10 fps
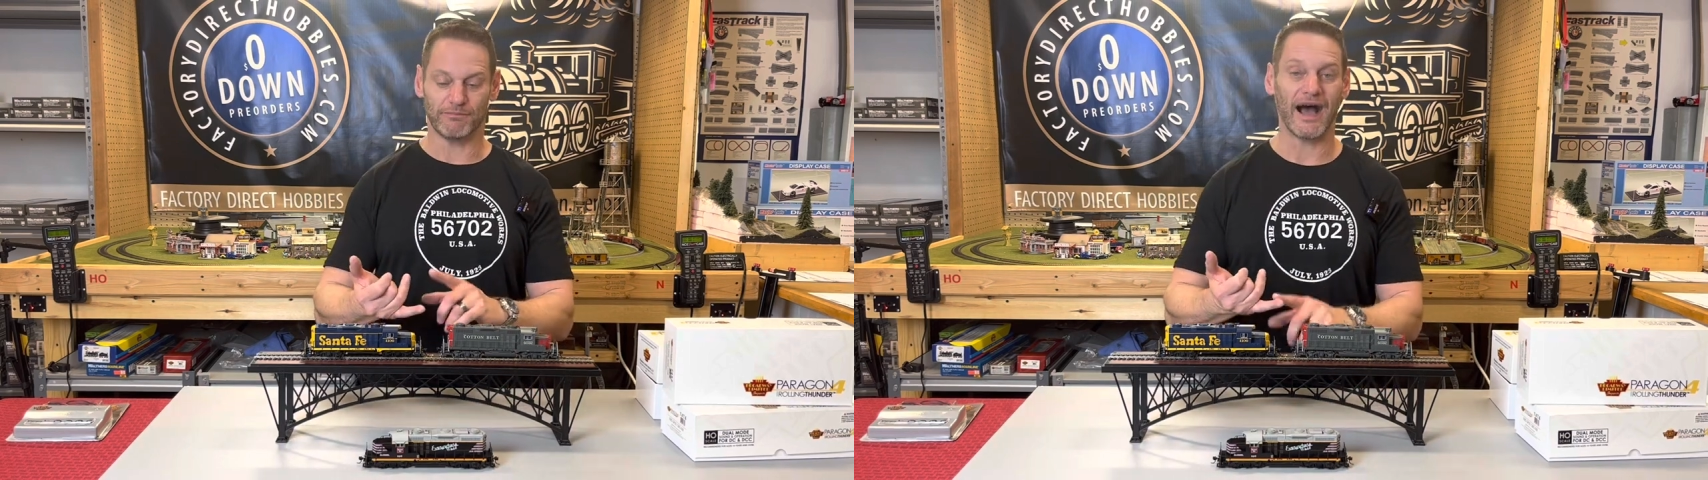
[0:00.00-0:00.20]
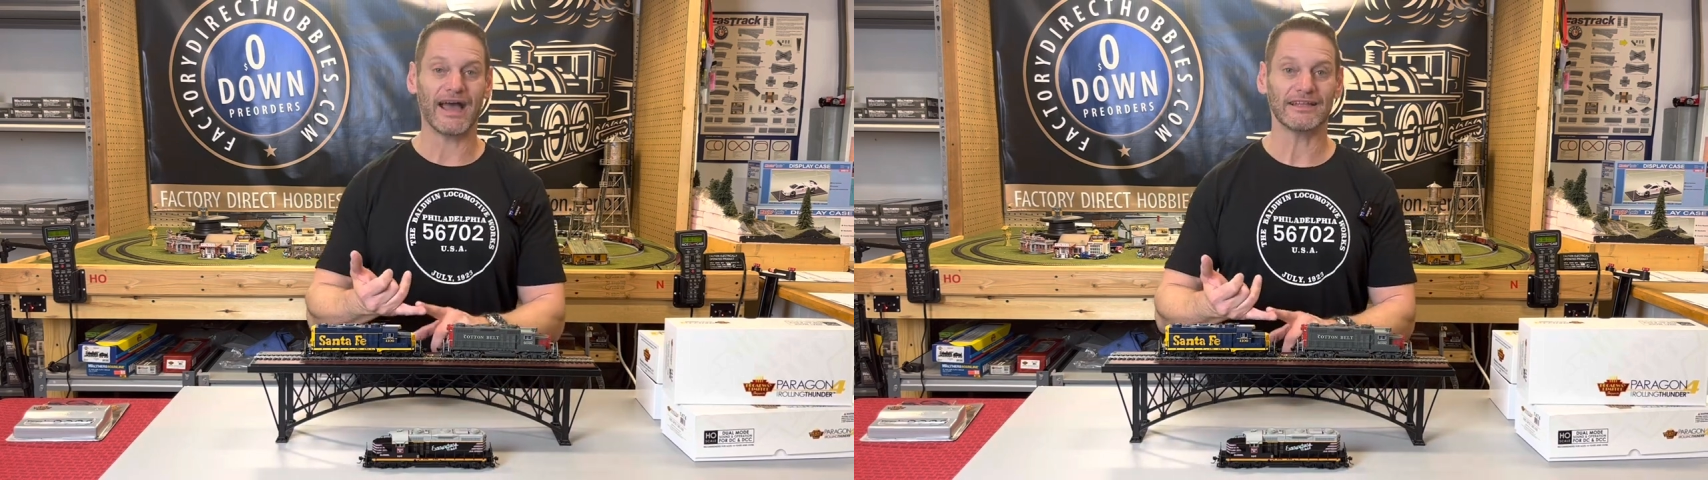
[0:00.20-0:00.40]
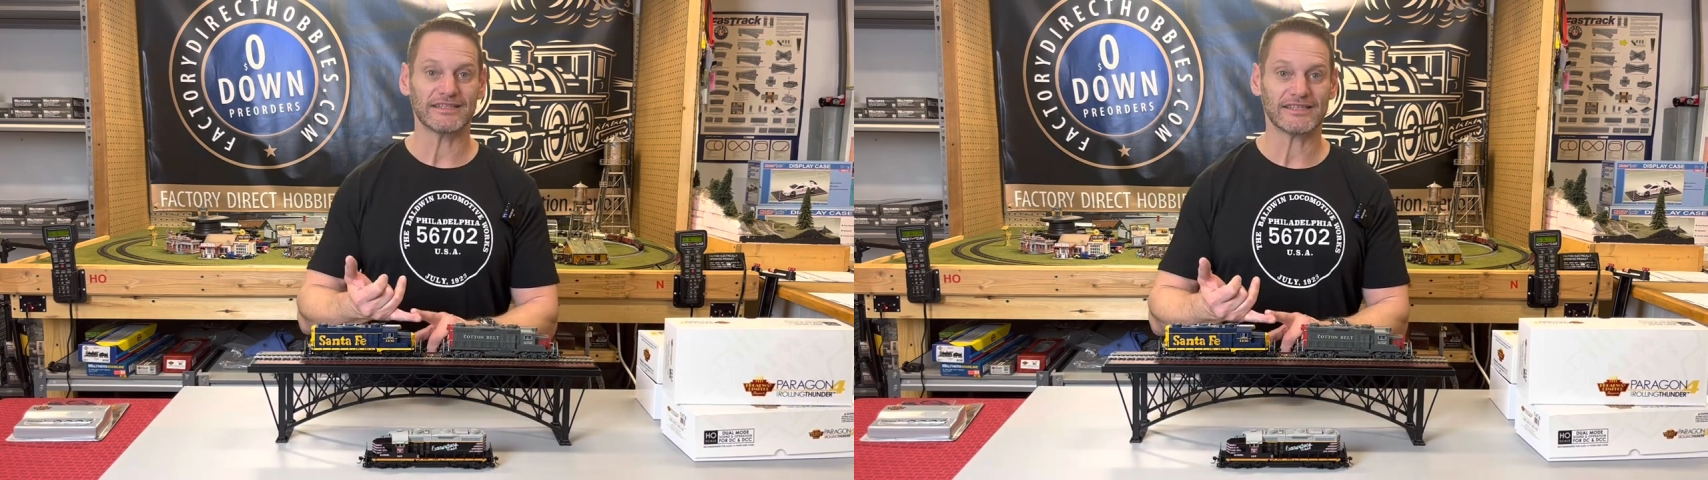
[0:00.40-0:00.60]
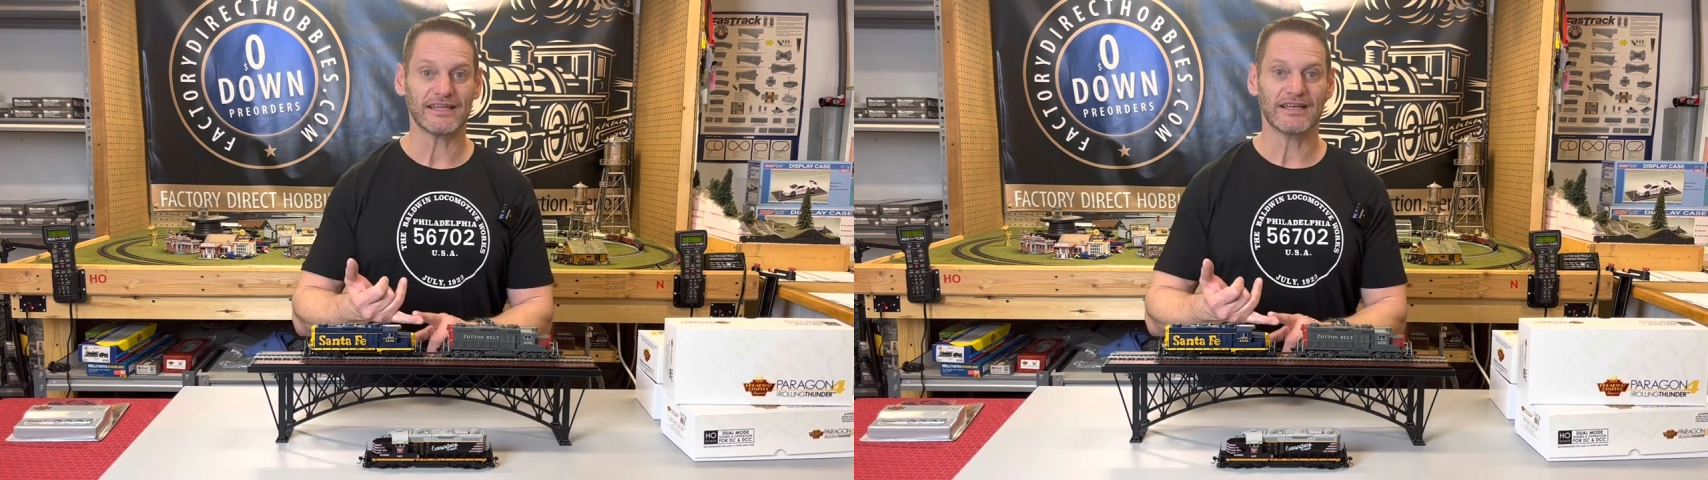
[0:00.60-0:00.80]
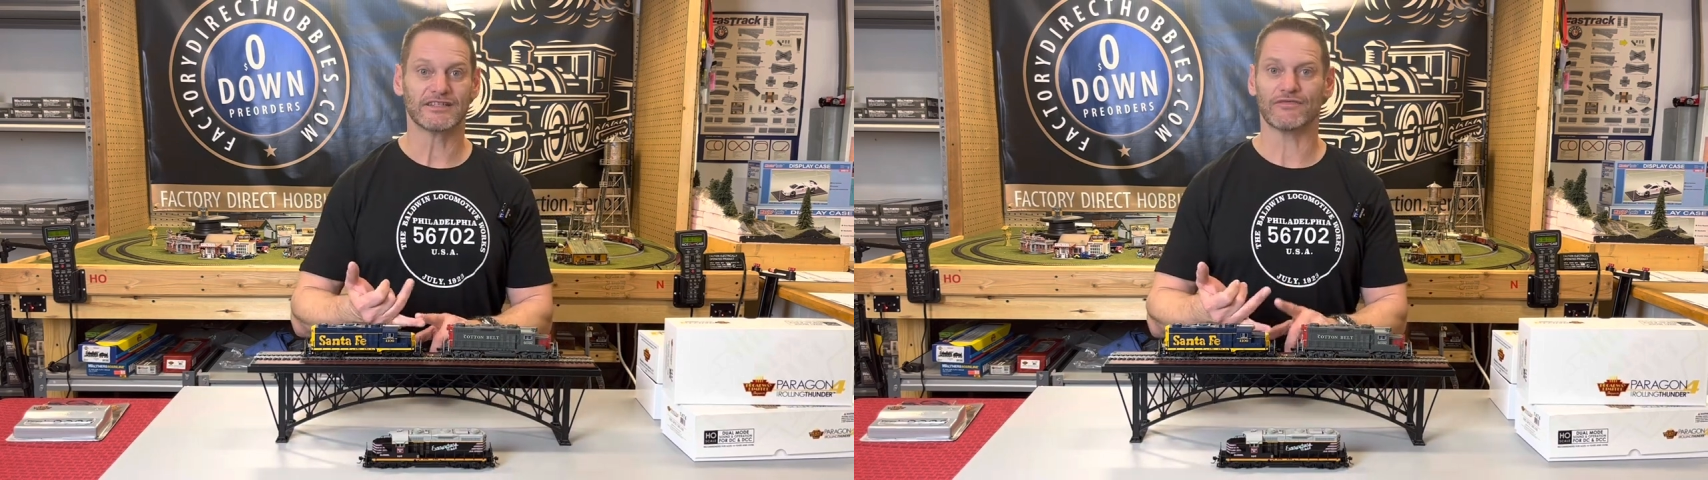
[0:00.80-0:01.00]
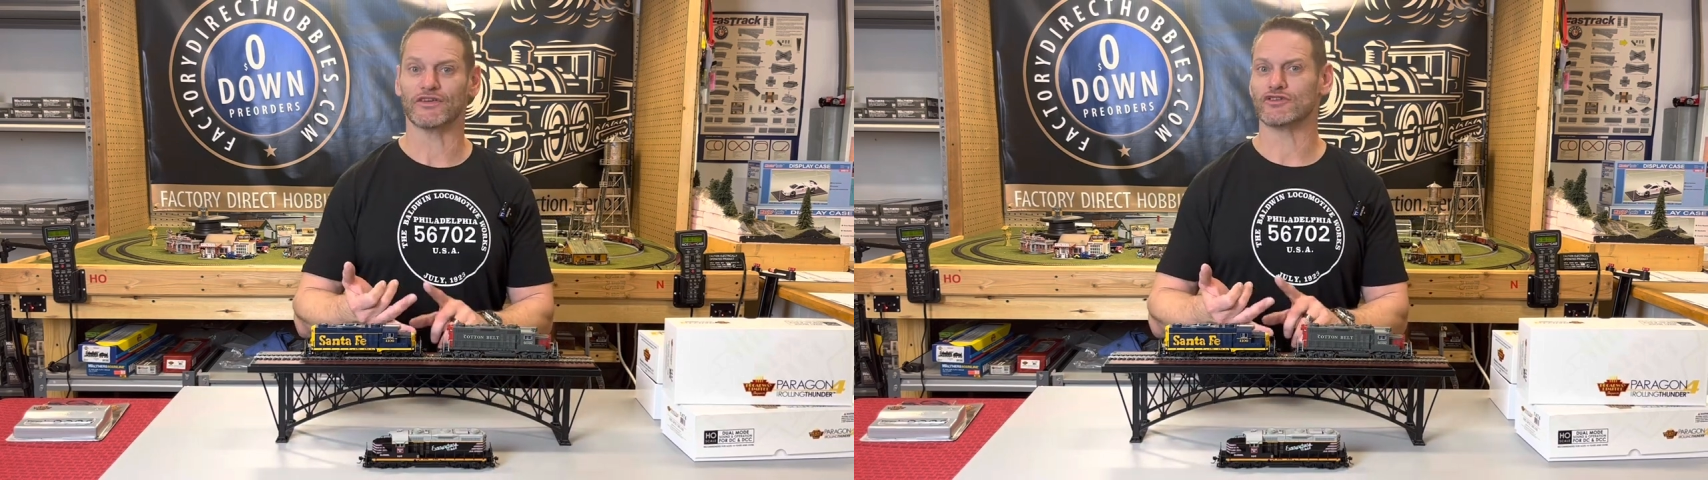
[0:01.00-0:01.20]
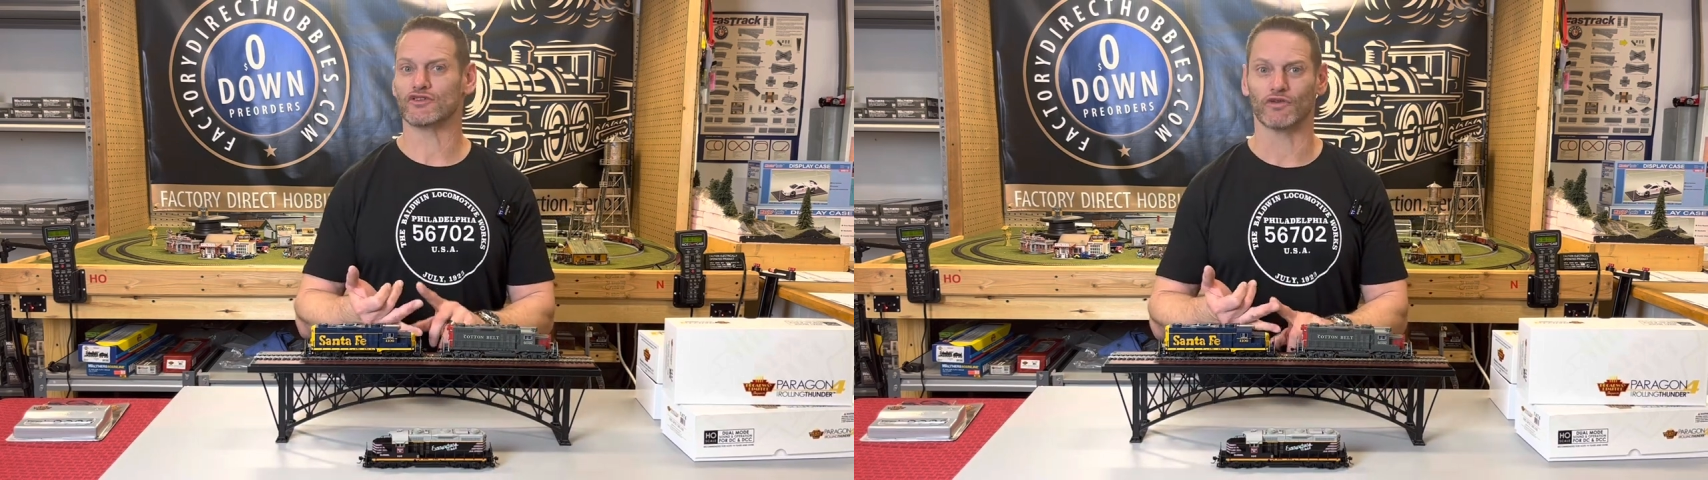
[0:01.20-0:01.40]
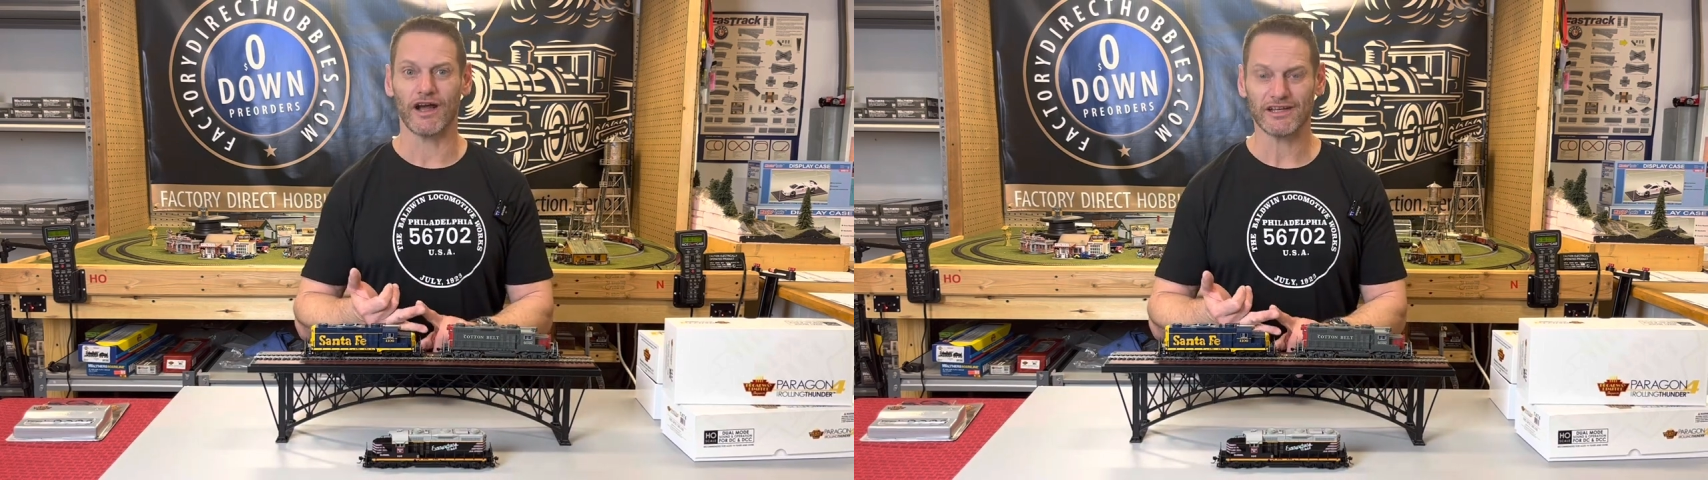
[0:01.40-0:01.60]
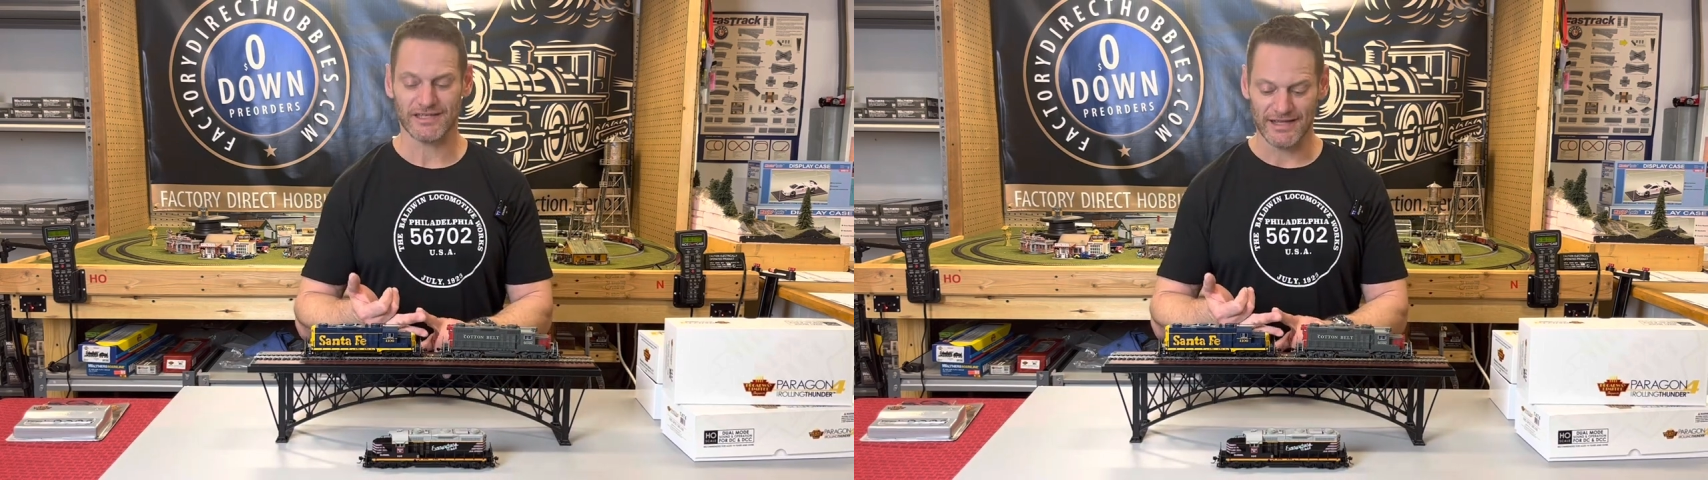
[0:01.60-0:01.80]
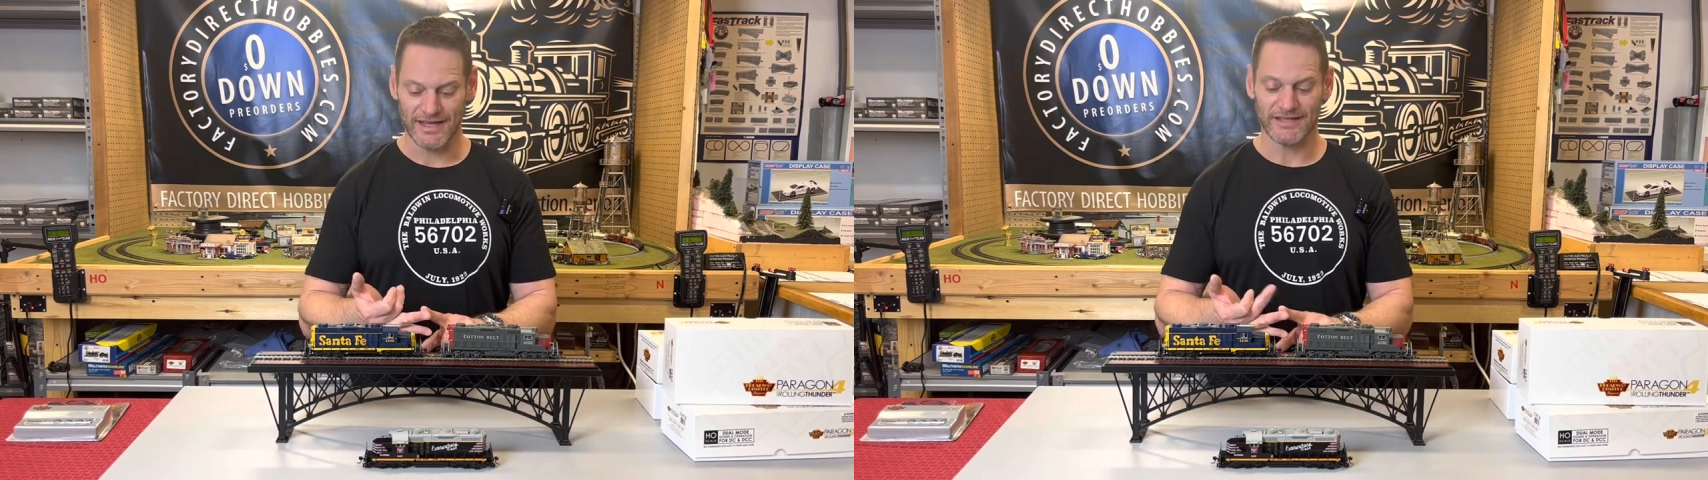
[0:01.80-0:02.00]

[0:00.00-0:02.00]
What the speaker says: pilots, different trucks,